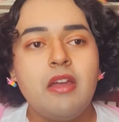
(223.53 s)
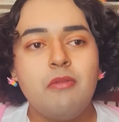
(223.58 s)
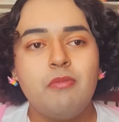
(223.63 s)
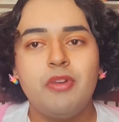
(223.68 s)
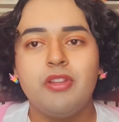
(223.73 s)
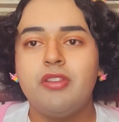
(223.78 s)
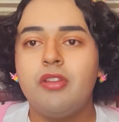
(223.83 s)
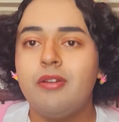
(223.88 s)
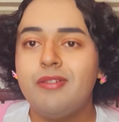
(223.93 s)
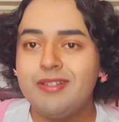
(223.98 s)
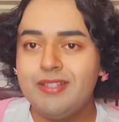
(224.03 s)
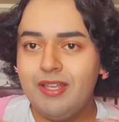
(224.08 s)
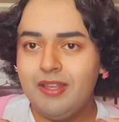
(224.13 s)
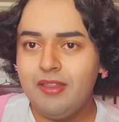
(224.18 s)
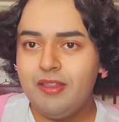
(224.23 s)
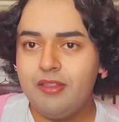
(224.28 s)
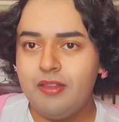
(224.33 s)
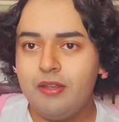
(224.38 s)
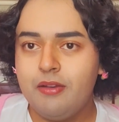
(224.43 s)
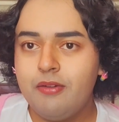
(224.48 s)
but there is a
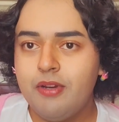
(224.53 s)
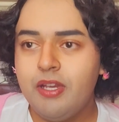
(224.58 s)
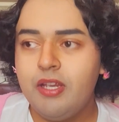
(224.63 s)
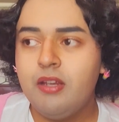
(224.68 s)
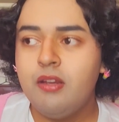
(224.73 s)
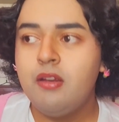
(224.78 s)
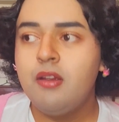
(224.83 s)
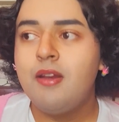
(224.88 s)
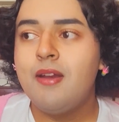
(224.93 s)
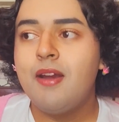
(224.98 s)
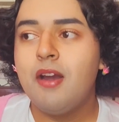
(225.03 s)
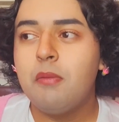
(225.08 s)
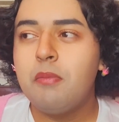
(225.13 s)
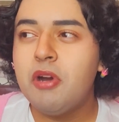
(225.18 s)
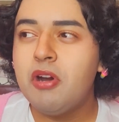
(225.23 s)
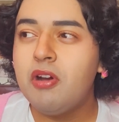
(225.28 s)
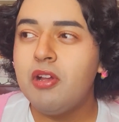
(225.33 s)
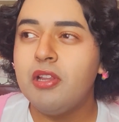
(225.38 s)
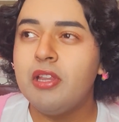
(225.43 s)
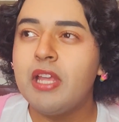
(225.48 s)
theory
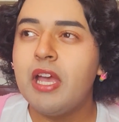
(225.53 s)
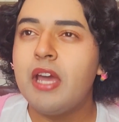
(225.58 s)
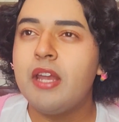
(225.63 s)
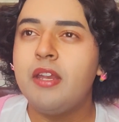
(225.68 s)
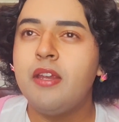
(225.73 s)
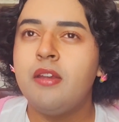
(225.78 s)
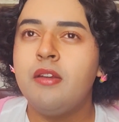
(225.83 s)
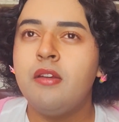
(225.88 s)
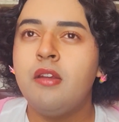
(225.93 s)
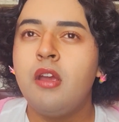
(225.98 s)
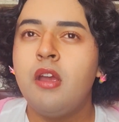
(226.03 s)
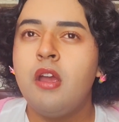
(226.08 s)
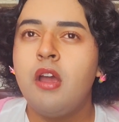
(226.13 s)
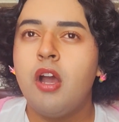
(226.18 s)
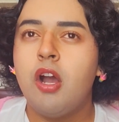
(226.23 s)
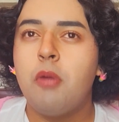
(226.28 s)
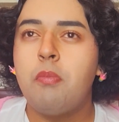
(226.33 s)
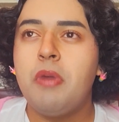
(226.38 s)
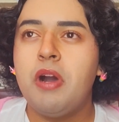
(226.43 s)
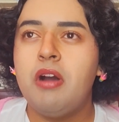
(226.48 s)
about Aladdin,
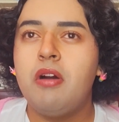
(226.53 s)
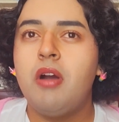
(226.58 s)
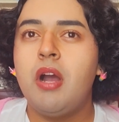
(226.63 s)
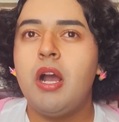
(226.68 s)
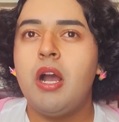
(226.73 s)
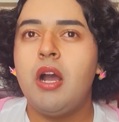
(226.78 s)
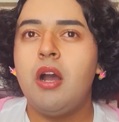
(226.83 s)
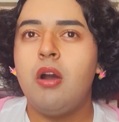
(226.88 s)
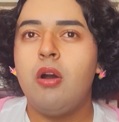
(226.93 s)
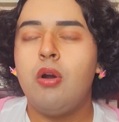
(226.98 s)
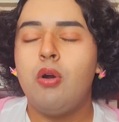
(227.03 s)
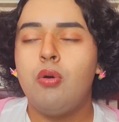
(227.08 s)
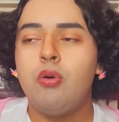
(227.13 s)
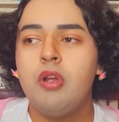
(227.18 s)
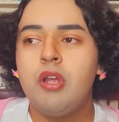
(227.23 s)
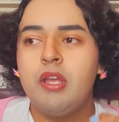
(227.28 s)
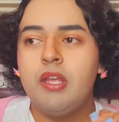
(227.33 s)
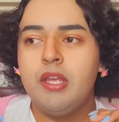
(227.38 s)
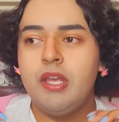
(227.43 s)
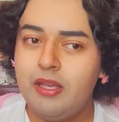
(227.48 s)
about how
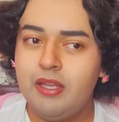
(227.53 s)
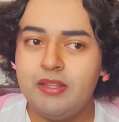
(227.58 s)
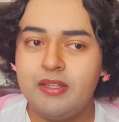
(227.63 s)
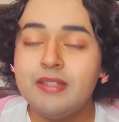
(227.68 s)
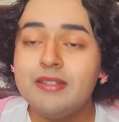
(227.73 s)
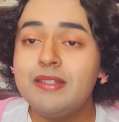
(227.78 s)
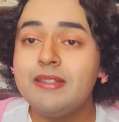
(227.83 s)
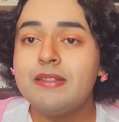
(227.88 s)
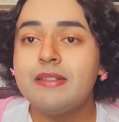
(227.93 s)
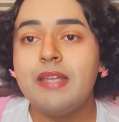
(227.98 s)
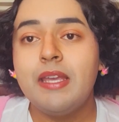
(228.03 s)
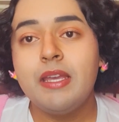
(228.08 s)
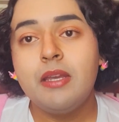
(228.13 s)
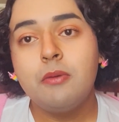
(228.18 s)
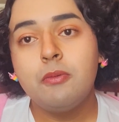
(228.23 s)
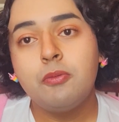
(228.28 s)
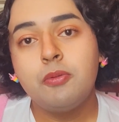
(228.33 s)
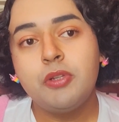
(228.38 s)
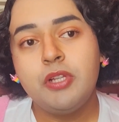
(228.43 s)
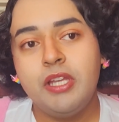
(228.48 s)
it doesn't take
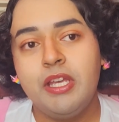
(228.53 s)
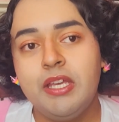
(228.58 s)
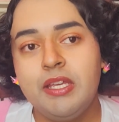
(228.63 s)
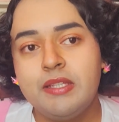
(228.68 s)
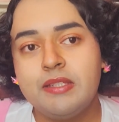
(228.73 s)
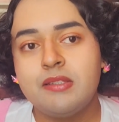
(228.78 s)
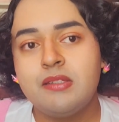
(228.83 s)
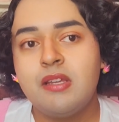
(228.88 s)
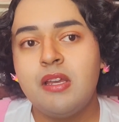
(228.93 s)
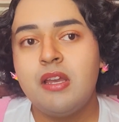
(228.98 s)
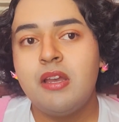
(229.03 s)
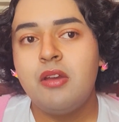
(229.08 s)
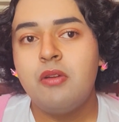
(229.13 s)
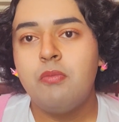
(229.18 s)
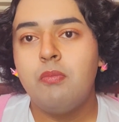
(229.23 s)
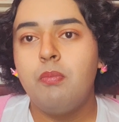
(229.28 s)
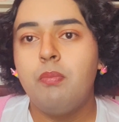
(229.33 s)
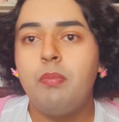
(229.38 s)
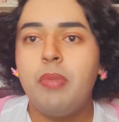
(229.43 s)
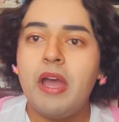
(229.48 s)
place
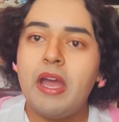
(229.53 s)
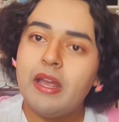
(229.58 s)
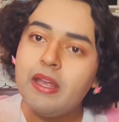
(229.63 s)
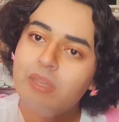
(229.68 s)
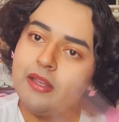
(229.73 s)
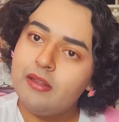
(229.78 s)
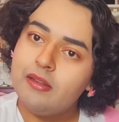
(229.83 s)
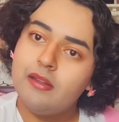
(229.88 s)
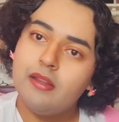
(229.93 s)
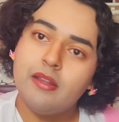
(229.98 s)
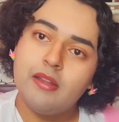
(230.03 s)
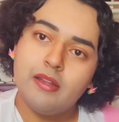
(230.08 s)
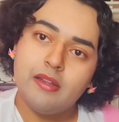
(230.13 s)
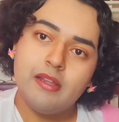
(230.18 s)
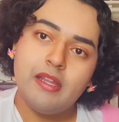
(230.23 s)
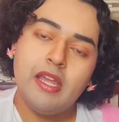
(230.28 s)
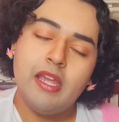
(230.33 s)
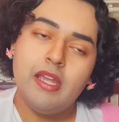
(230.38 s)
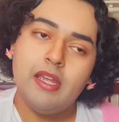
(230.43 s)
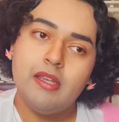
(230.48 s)
back in the
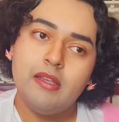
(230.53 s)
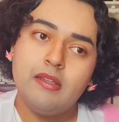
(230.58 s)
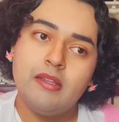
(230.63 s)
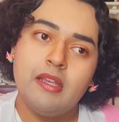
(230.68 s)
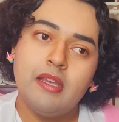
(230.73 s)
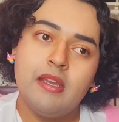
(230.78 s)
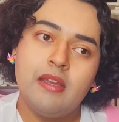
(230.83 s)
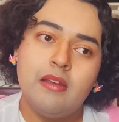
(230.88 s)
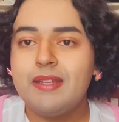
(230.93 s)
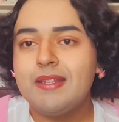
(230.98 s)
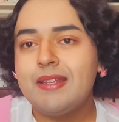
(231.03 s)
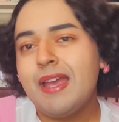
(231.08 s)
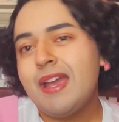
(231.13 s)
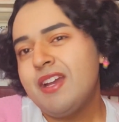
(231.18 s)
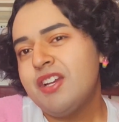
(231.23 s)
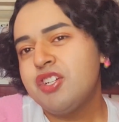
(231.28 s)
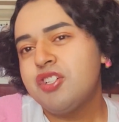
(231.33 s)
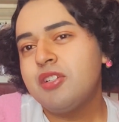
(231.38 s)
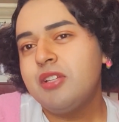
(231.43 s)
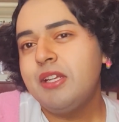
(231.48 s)
days, it
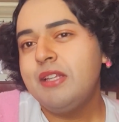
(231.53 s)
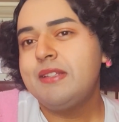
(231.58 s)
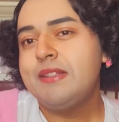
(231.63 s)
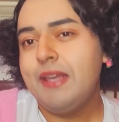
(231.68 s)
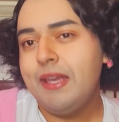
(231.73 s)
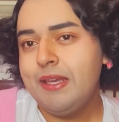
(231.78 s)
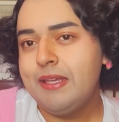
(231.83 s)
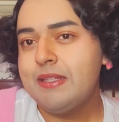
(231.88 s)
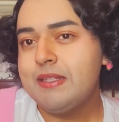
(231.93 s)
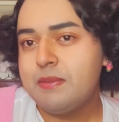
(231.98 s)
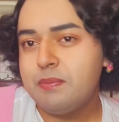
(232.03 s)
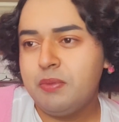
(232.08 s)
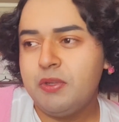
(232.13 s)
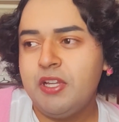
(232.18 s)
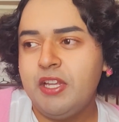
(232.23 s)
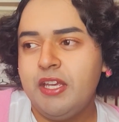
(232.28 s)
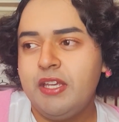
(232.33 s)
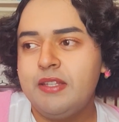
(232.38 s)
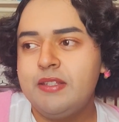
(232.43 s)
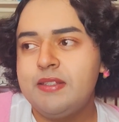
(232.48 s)
actually takes
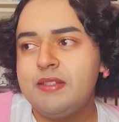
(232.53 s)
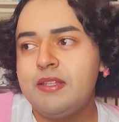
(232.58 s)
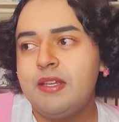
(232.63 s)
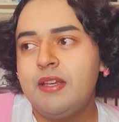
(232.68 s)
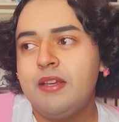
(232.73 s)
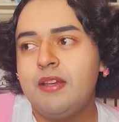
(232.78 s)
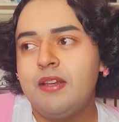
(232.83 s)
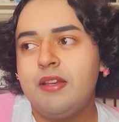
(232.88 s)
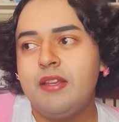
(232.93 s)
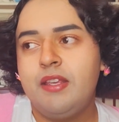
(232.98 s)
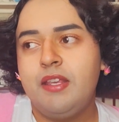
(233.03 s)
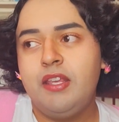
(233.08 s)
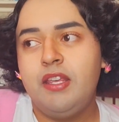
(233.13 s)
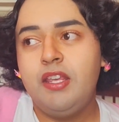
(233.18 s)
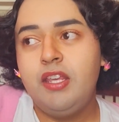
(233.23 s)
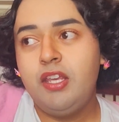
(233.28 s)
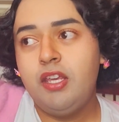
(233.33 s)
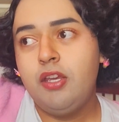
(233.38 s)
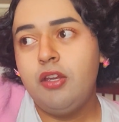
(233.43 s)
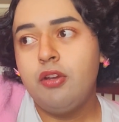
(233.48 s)
place
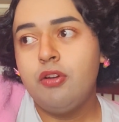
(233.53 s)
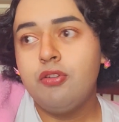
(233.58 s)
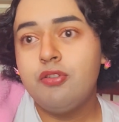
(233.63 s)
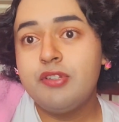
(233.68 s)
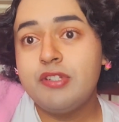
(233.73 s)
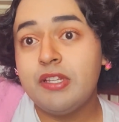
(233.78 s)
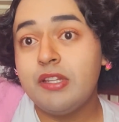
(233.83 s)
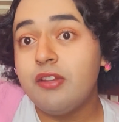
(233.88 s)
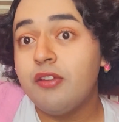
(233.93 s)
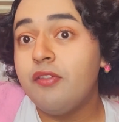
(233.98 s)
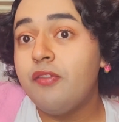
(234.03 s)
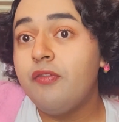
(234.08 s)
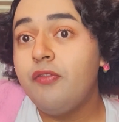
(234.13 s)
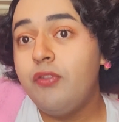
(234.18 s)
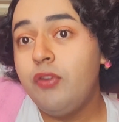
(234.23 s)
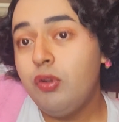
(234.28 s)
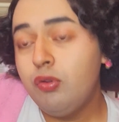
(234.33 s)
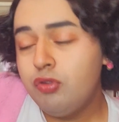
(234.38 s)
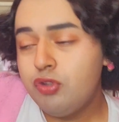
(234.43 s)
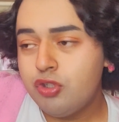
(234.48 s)
years in the
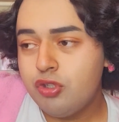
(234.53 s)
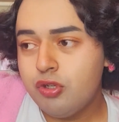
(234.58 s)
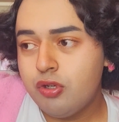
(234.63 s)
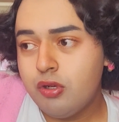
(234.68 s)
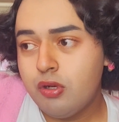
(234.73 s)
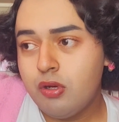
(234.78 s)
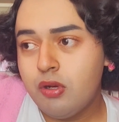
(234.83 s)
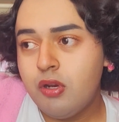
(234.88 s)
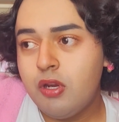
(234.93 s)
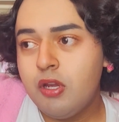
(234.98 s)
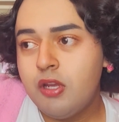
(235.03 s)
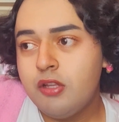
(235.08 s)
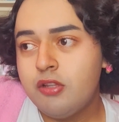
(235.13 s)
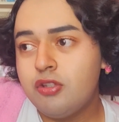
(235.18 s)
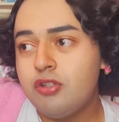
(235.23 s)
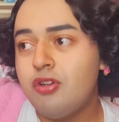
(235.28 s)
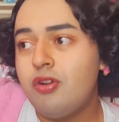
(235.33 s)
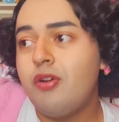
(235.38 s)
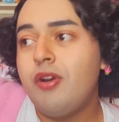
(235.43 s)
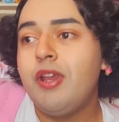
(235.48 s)
future
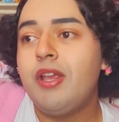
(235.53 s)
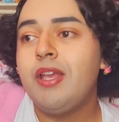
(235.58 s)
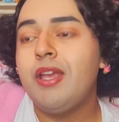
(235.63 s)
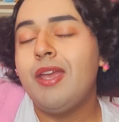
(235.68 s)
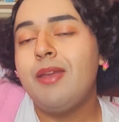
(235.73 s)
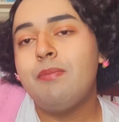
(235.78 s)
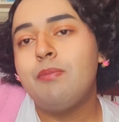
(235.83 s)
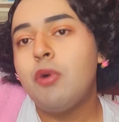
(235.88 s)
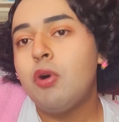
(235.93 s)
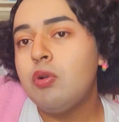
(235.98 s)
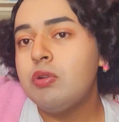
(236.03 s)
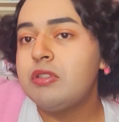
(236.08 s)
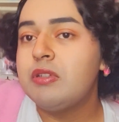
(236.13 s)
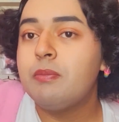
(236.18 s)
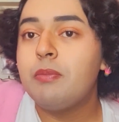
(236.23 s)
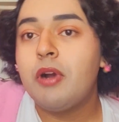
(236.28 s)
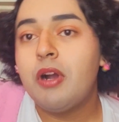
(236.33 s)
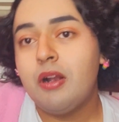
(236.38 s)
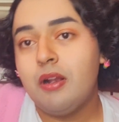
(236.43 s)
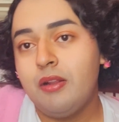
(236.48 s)
during a
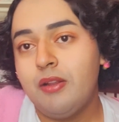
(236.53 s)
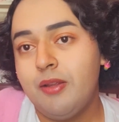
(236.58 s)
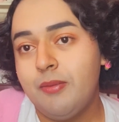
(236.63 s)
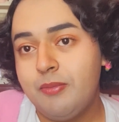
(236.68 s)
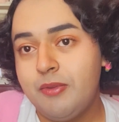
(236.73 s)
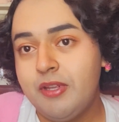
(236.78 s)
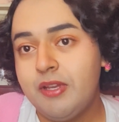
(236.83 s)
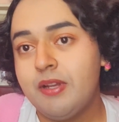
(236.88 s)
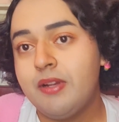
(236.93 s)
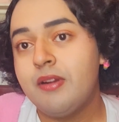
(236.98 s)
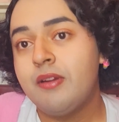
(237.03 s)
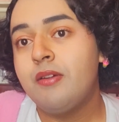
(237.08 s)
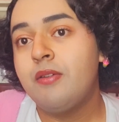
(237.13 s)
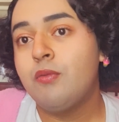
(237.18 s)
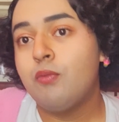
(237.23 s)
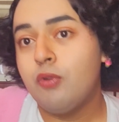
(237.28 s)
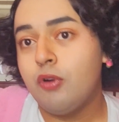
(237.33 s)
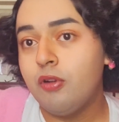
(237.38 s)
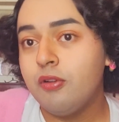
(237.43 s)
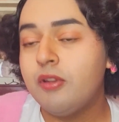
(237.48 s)
post-apocalyptic
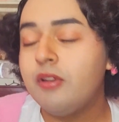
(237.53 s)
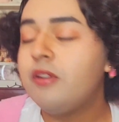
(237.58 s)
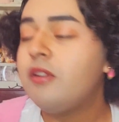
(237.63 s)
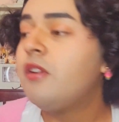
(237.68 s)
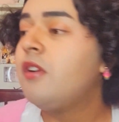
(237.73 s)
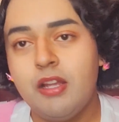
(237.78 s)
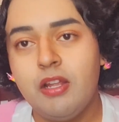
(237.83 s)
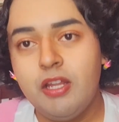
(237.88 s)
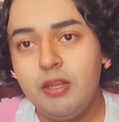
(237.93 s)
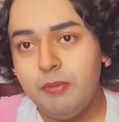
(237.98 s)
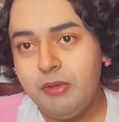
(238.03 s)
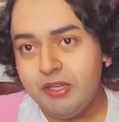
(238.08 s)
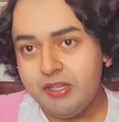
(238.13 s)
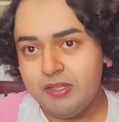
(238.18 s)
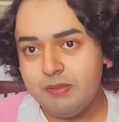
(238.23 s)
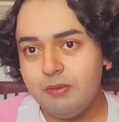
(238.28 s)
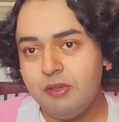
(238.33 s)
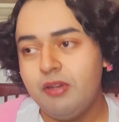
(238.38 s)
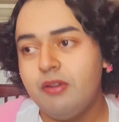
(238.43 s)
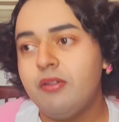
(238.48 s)
world. Let me
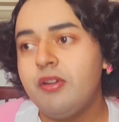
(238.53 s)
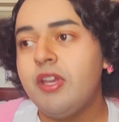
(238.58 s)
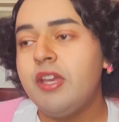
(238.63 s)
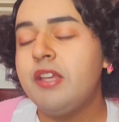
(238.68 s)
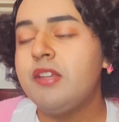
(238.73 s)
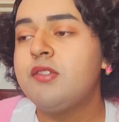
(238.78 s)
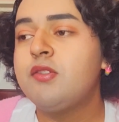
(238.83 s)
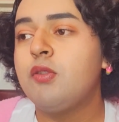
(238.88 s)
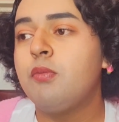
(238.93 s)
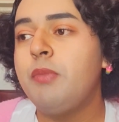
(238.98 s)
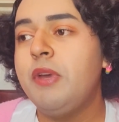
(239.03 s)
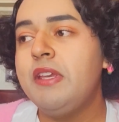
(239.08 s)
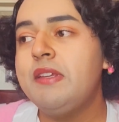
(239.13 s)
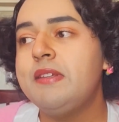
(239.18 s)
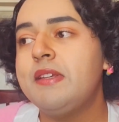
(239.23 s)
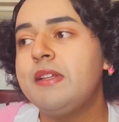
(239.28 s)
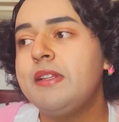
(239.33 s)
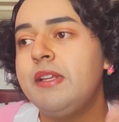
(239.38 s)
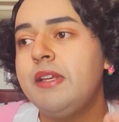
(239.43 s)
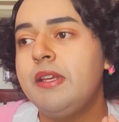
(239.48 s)
explain, okay? So
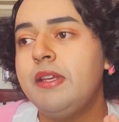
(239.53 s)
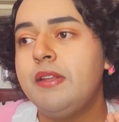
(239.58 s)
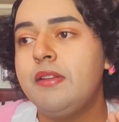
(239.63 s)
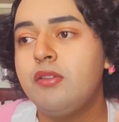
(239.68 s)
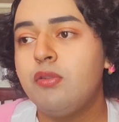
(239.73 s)
basically, the